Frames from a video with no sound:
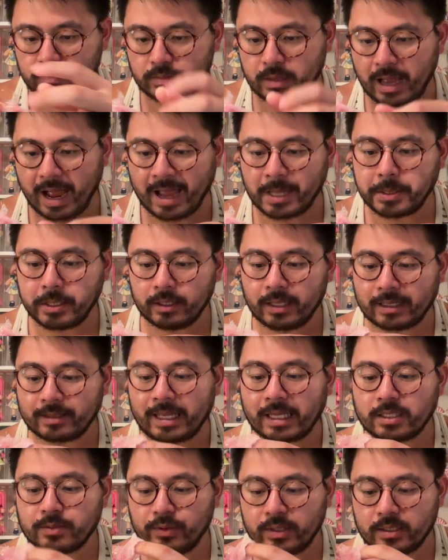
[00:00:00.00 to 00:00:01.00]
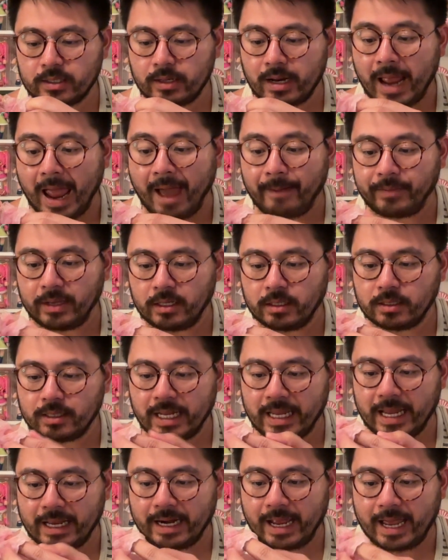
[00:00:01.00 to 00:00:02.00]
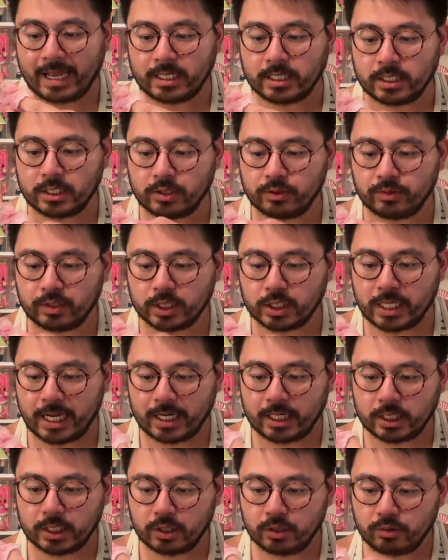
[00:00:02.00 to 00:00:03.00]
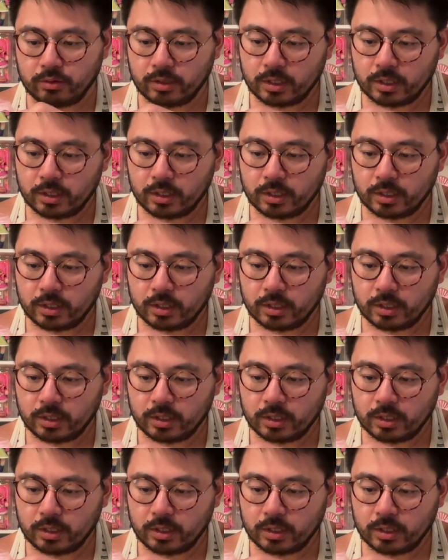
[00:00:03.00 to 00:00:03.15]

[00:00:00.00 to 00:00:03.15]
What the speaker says: I feel like that's what happened. Diana had to do what she had to do.